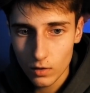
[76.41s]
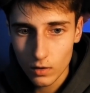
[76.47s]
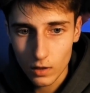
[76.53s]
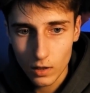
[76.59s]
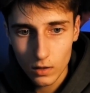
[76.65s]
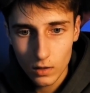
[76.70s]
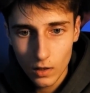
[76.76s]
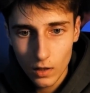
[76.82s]

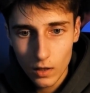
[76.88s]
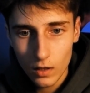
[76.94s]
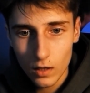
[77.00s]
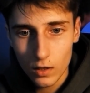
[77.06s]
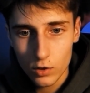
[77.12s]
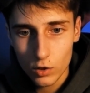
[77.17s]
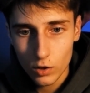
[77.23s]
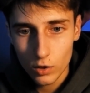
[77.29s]
Okay,
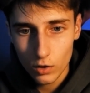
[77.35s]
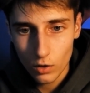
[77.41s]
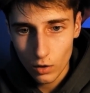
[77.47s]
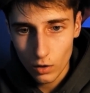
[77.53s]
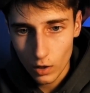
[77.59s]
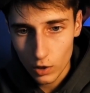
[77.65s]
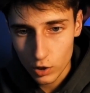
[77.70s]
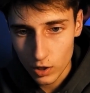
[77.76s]
it's
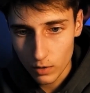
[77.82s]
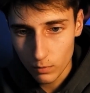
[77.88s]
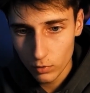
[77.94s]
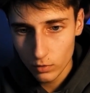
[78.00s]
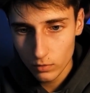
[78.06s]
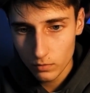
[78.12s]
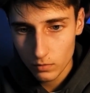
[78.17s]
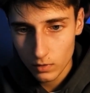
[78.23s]
a
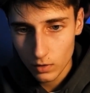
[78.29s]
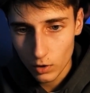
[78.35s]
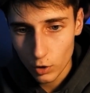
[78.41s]
symbol,